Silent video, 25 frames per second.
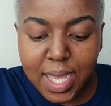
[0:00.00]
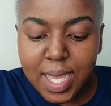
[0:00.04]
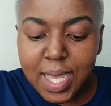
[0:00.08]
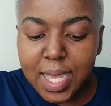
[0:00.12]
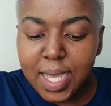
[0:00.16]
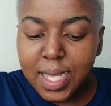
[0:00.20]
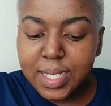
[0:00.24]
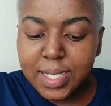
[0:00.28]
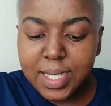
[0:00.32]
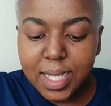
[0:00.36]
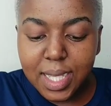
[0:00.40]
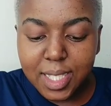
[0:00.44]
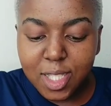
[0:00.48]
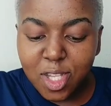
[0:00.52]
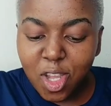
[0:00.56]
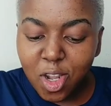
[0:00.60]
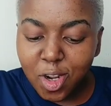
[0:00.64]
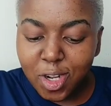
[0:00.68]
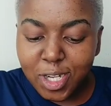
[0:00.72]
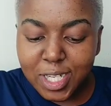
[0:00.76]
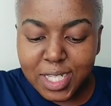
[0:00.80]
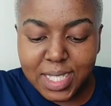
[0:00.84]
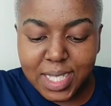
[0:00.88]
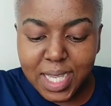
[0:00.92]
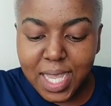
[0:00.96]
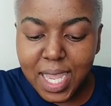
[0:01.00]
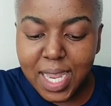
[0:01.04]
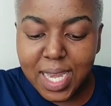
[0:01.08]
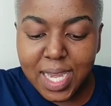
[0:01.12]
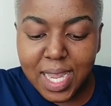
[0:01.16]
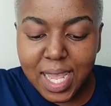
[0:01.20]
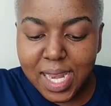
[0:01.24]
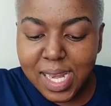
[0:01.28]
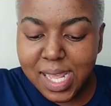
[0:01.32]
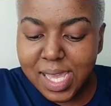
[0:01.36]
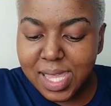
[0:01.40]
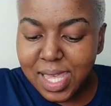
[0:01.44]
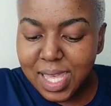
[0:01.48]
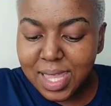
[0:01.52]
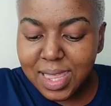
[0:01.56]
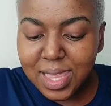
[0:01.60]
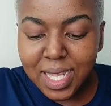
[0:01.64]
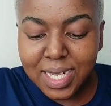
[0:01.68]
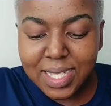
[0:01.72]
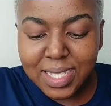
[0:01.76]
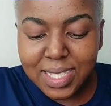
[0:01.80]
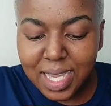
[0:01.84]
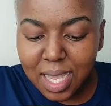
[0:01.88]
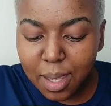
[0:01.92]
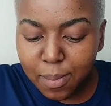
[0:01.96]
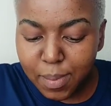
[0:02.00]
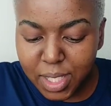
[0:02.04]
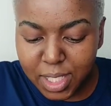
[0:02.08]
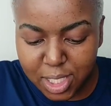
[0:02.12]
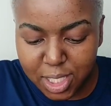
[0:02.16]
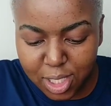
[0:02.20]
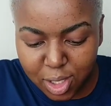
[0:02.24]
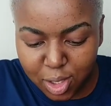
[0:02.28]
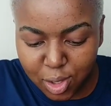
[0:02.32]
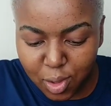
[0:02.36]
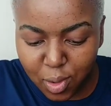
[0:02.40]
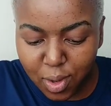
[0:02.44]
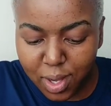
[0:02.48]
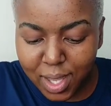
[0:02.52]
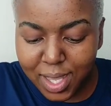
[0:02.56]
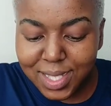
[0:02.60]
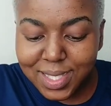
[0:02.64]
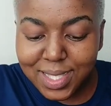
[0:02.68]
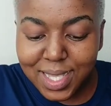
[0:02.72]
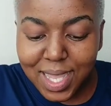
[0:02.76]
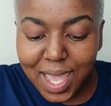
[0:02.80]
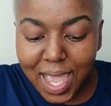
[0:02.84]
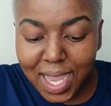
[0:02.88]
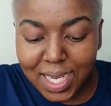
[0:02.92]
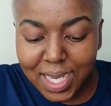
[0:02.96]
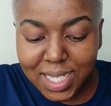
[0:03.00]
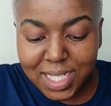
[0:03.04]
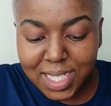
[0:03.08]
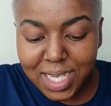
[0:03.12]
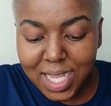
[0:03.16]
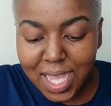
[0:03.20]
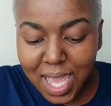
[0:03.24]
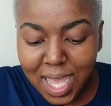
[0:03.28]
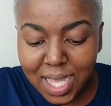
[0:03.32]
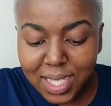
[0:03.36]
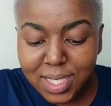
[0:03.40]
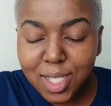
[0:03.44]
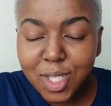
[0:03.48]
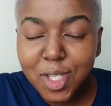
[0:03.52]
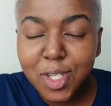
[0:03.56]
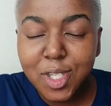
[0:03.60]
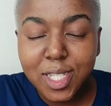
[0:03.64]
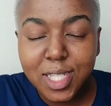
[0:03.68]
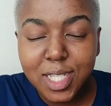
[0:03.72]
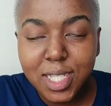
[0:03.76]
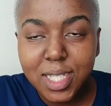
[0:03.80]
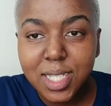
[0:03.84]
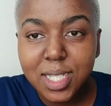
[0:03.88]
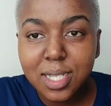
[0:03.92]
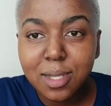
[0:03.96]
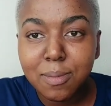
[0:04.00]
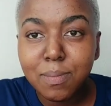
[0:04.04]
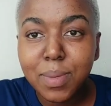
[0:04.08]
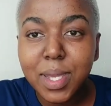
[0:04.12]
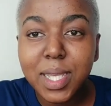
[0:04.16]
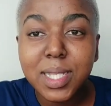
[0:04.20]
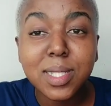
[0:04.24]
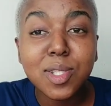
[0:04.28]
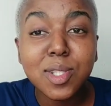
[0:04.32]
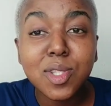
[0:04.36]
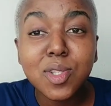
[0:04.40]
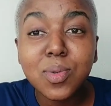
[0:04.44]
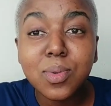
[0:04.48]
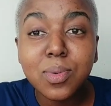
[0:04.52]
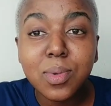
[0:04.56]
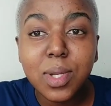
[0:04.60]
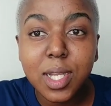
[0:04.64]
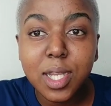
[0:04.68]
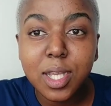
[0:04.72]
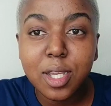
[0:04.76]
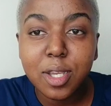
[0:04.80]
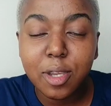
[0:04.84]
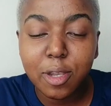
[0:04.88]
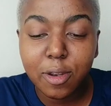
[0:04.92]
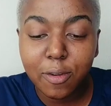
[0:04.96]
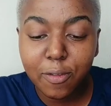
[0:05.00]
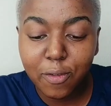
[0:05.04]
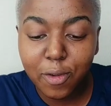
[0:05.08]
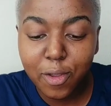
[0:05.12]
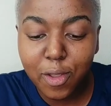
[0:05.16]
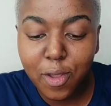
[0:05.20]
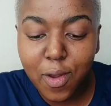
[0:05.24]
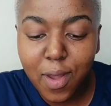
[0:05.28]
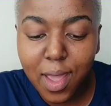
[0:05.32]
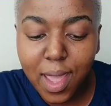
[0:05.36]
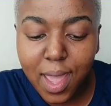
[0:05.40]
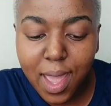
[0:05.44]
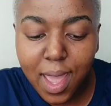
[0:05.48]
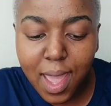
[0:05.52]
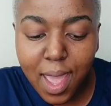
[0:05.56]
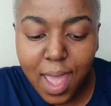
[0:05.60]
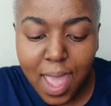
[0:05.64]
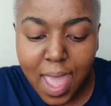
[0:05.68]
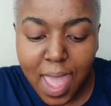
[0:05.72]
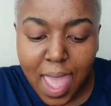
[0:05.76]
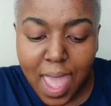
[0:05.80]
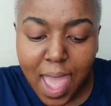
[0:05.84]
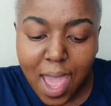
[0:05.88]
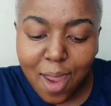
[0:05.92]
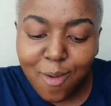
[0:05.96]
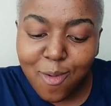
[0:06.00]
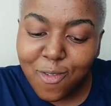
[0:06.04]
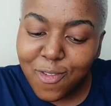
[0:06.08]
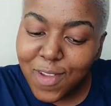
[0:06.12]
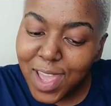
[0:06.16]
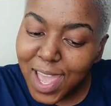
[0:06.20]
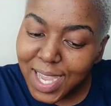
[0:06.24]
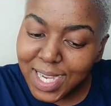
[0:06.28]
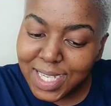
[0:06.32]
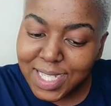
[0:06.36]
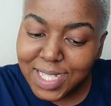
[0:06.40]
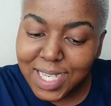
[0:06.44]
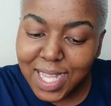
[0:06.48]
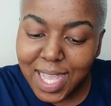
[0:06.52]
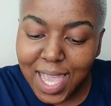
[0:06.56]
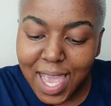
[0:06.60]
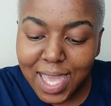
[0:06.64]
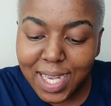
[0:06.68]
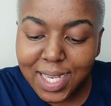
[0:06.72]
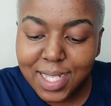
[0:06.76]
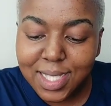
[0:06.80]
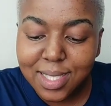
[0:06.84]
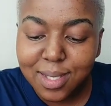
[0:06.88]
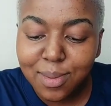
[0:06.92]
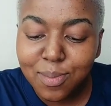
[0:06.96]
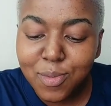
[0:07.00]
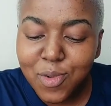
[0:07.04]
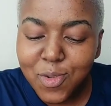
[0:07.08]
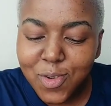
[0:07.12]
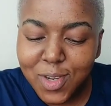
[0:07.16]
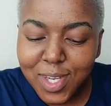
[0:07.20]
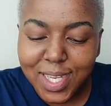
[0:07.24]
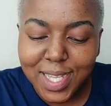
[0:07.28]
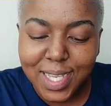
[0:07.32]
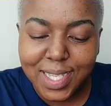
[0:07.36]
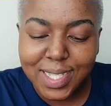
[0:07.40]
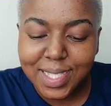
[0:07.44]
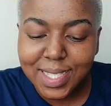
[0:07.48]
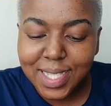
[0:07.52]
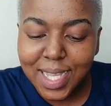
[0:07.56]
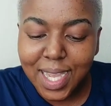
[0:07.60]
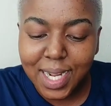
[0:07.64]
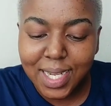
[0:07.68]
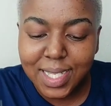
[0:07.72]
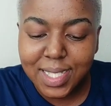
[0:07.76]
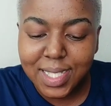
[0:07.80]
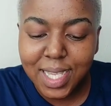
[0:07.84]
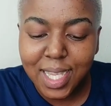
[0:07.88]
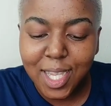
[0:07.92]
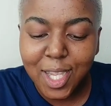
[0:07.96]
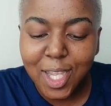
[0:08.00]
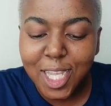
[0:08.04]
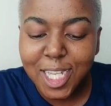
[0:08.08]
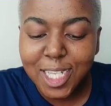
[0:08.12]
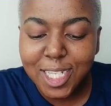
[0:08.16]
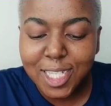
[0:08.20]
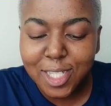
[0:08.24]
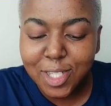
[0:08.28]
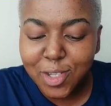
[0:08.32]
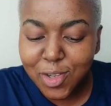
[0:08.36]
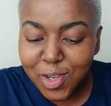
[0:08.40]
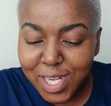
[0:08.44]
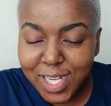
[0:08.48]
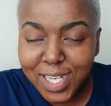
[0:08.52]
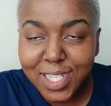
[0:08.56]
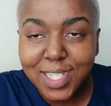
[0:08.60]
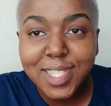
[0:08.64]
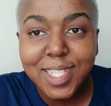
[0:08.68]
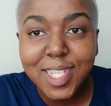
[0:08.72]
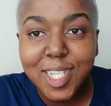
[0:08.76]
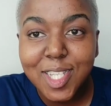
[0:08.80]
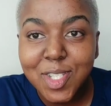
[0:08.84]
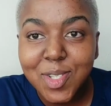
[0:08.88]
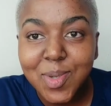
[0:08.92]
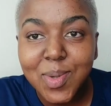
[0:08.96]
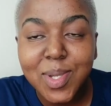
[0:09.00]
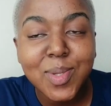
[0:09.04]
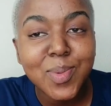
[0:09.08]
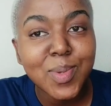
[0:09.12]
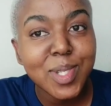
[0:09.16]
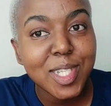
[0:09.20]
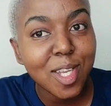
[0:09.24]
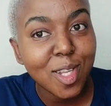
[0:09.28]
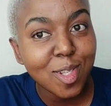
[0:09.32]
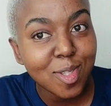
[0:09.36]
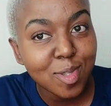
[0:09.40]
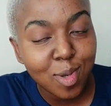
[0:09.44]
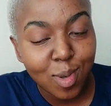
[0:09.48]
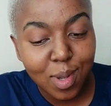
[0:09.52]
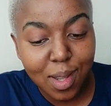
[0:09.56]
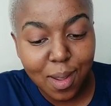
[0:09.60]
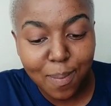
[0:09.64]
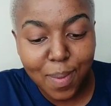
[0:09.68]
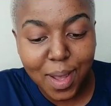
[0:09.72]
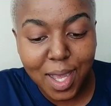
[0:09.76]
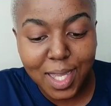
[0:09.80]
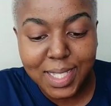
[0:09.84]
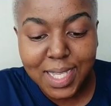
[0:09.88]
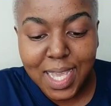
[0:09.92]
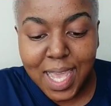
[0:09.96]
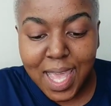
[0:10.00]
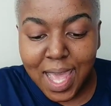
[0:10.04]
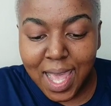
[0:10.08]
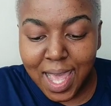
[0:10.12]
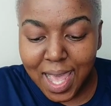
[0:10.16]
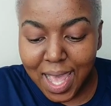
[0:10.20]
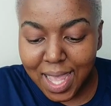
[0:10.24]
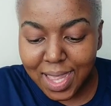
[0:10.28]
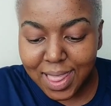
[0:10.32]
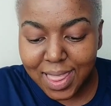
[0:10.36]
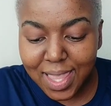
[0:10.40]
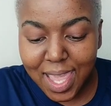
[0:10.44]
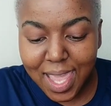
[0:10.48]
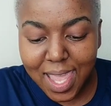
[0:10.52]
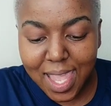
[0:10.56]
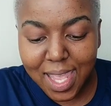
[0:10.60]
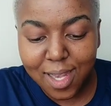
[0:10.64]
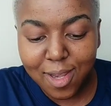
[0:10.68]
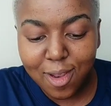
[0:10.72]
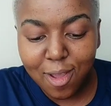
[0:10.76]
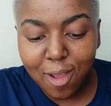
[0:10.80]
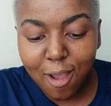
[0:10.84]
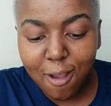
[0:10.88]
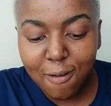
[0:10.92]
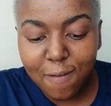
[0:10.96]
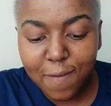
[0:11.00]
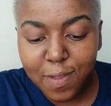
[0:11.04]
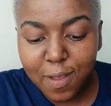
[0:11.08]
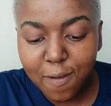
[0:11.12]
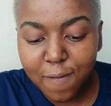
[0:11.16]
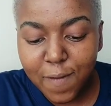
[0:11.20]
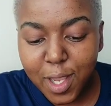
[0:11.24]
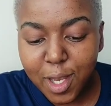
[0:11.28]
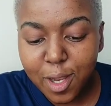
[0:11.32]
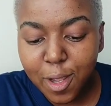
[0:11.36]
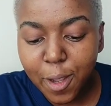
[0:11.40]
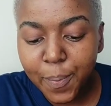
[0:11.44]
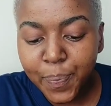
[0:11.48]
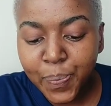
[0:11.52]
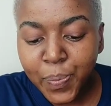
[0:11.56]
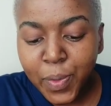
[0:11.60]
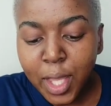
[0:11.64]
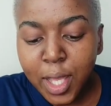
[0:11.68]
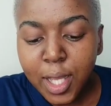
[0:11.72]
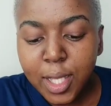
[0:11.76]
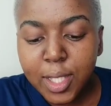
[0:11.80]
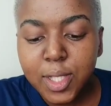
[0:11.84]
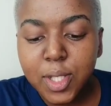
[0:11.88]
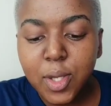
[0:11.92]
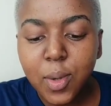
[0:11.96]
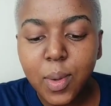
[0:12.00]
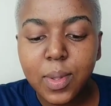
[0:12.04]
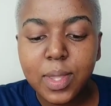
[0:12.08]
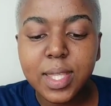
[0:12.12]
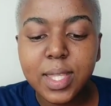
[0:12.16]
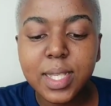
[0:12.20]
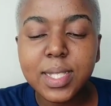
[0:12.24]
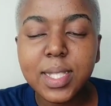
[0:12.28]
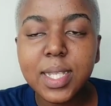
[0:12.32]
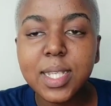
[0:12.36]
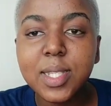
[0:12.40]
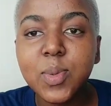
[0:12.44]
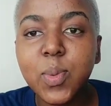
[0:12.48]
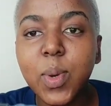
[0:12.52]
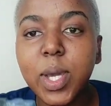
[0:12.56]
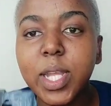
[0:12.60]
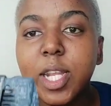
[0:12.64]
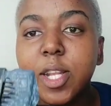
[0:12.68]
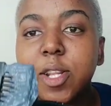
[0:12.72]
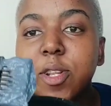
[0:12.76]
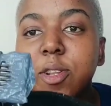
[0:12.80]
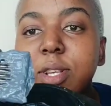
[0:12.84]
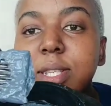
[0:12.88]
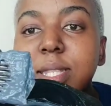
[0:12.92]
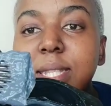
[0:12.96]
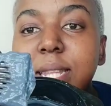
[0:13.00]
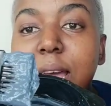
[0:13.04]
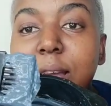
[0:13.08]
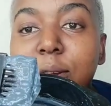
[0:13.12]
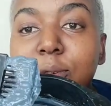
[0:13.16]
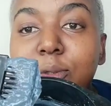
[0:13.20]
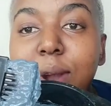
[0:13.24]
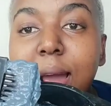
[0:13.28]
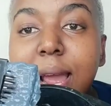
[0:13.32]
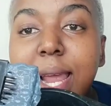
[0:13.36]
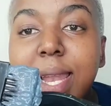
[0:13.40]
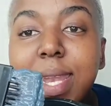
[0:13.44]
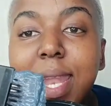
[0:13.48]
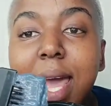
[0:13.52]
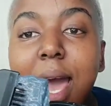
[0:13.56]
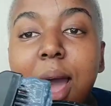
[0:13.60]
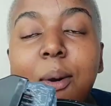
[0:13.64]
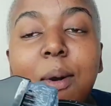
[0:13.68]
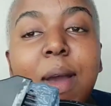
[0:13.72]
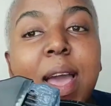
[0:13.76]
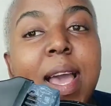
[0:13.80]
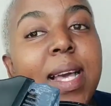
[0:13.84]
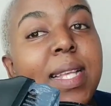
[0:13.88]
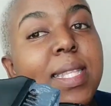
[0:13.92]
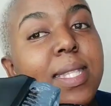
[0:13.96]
It does not contain anything that damages your hair. It actually has a conditioning base. It's really good for your hair. And we've actually added some really exciting ingredients into it, which I'll talk about at the end of the video. So this is what it looks like right now.